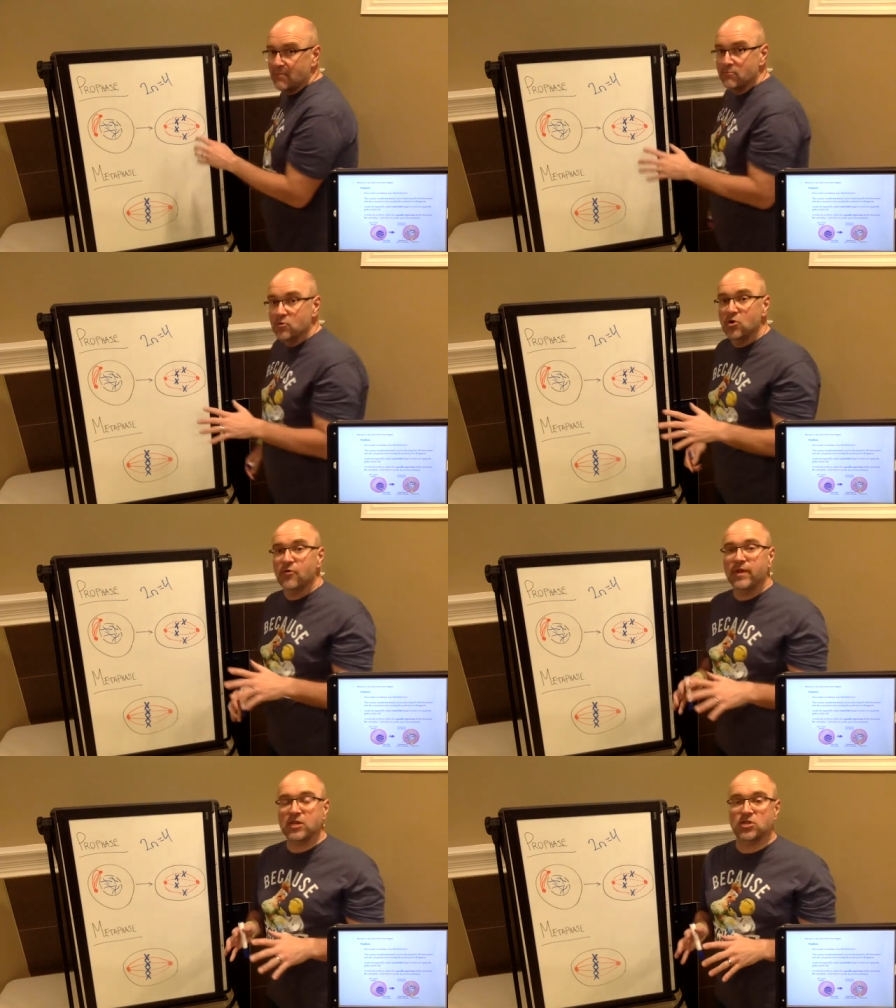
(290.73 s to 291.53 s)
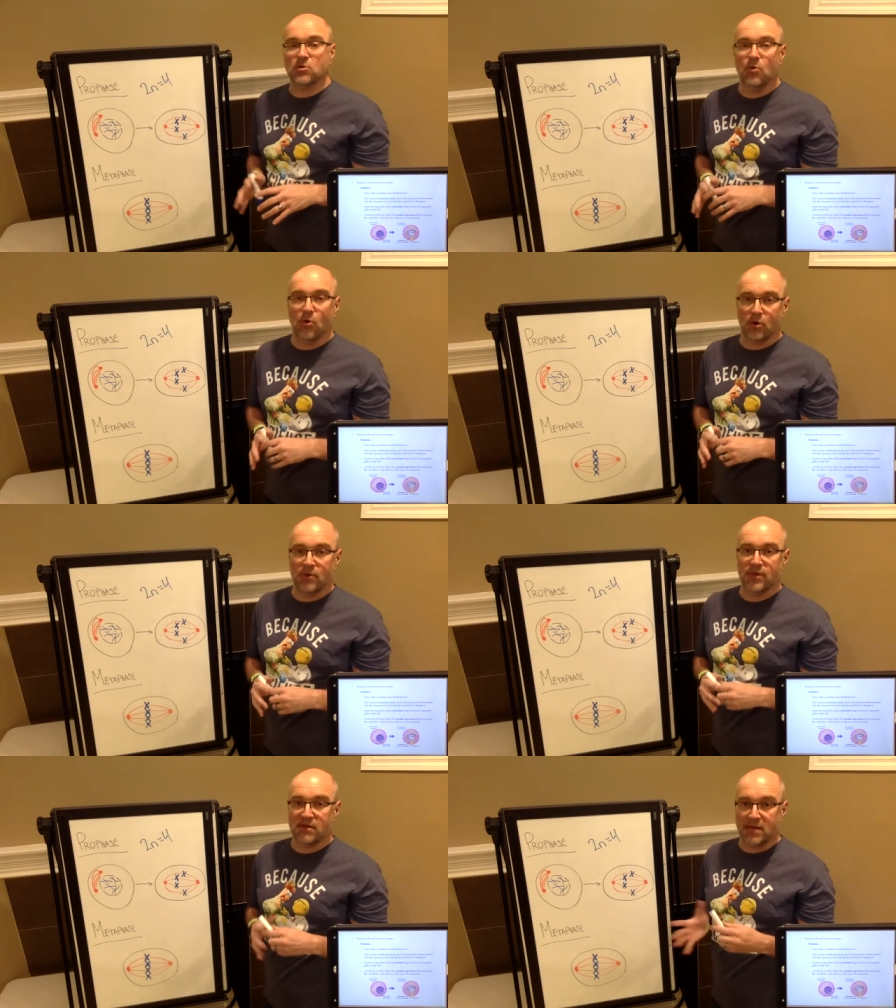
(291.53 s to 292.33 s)
and moving
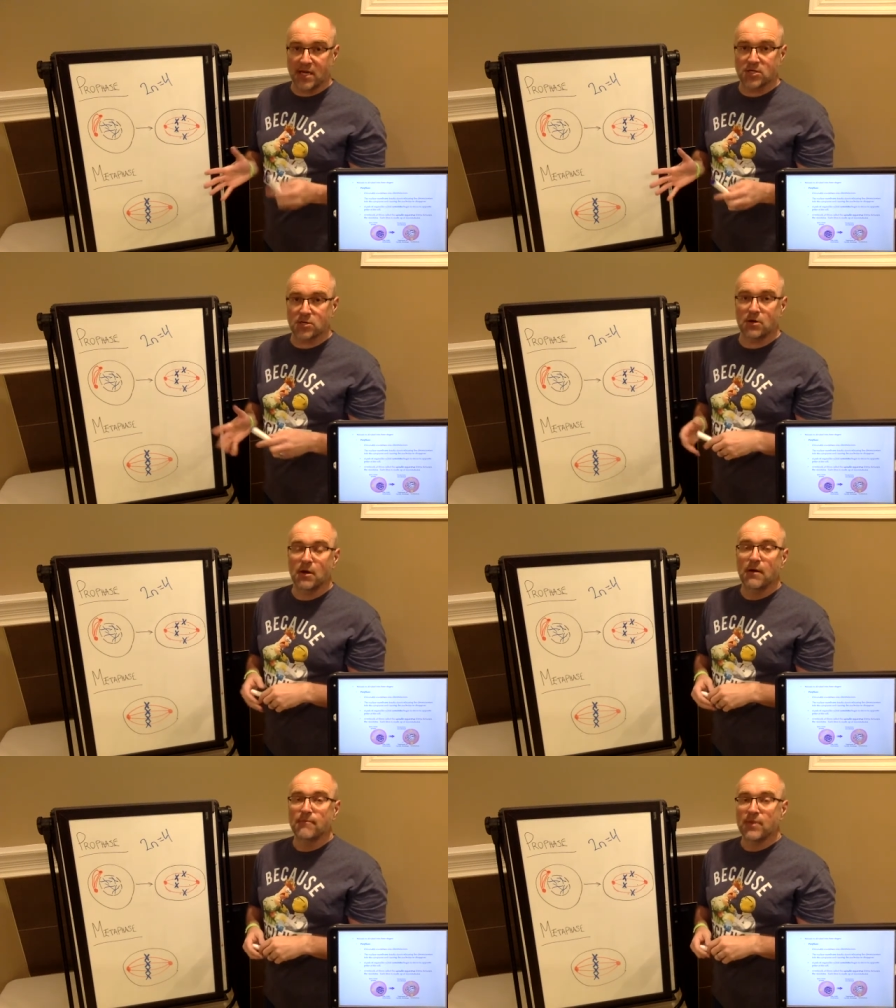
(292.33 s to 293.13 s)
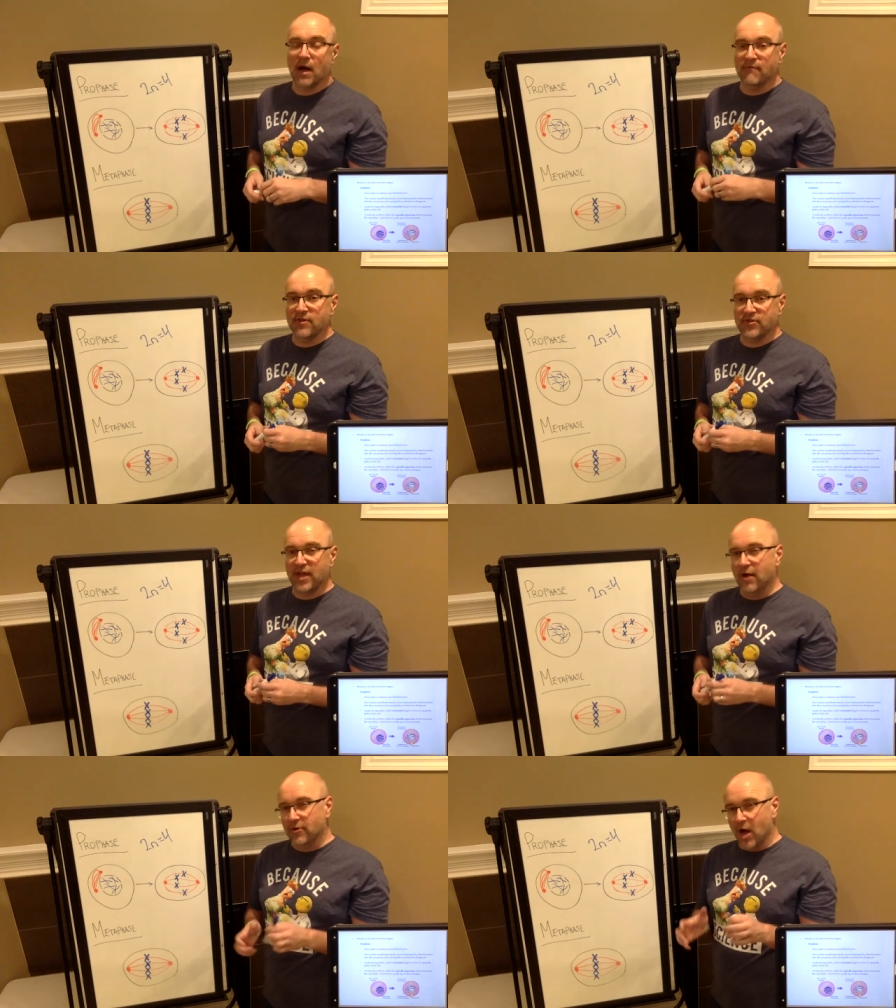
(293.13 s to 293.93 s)
toward the center of the
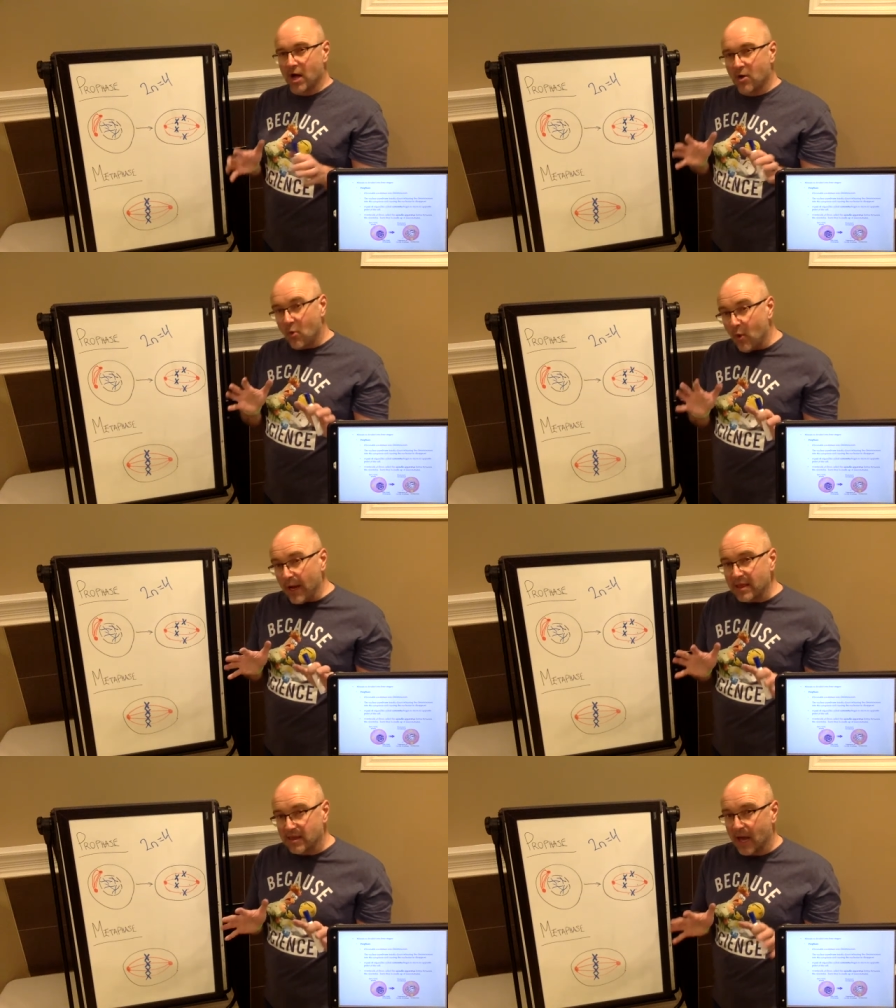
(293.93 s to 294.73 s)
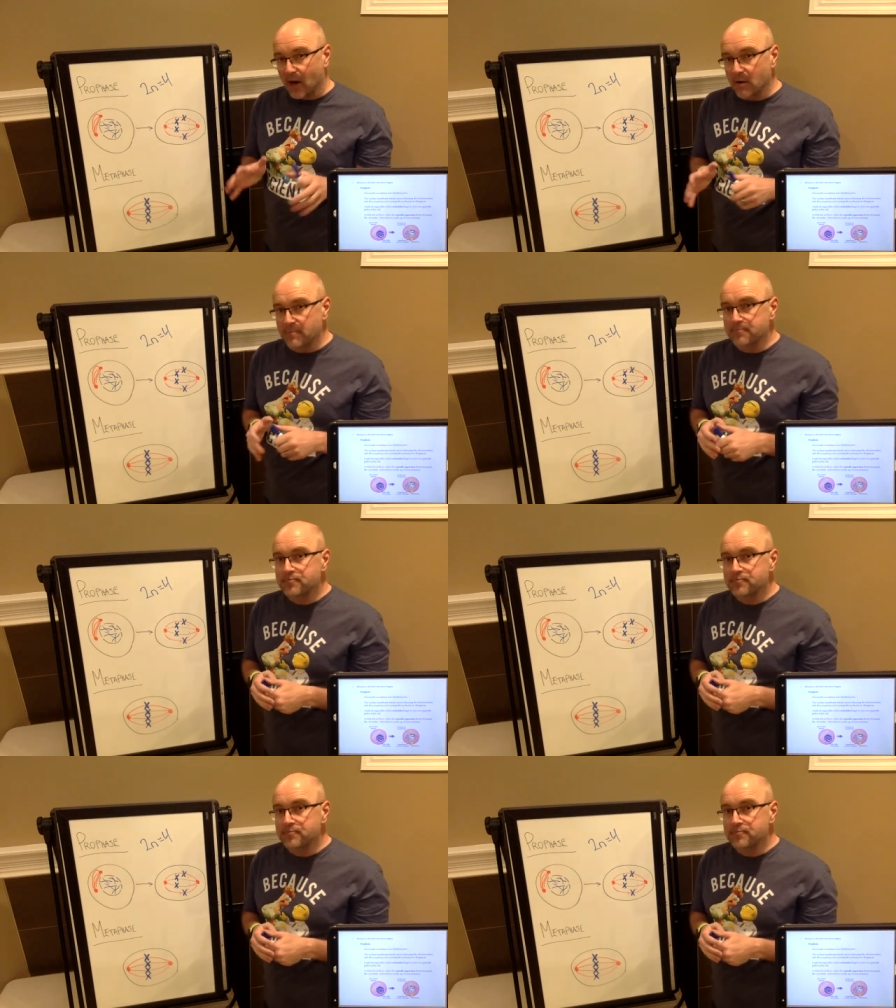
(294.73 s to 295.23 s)
cell. They're not quite there,